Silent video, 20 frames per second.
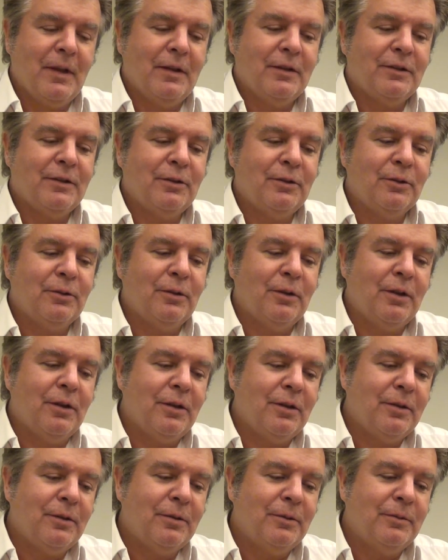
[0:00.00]

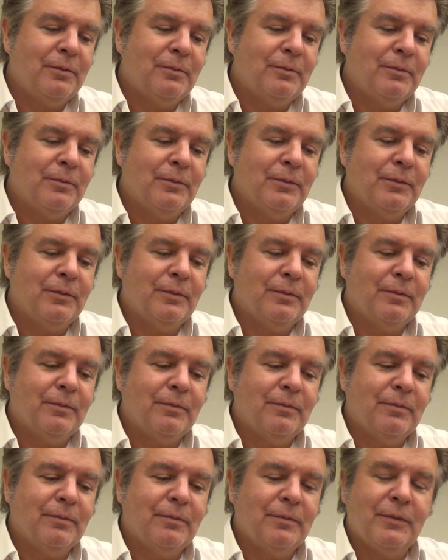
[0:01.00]
So,
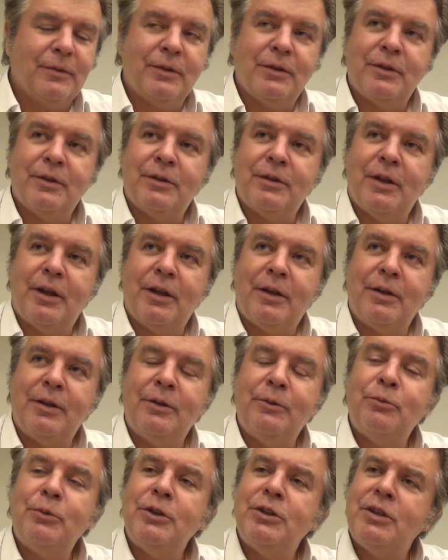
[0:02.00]

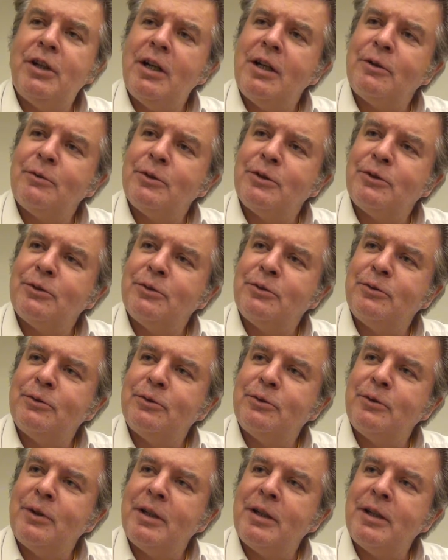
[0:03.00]
in which language should
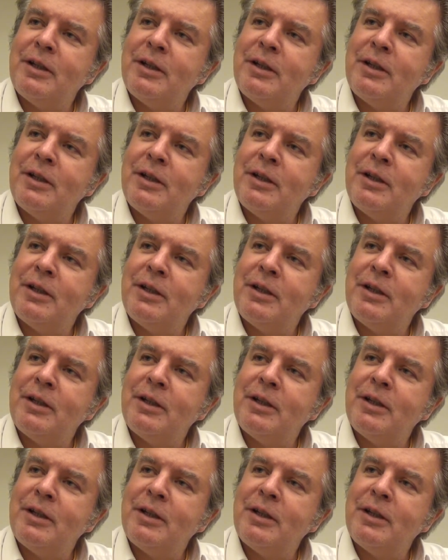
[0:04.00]
I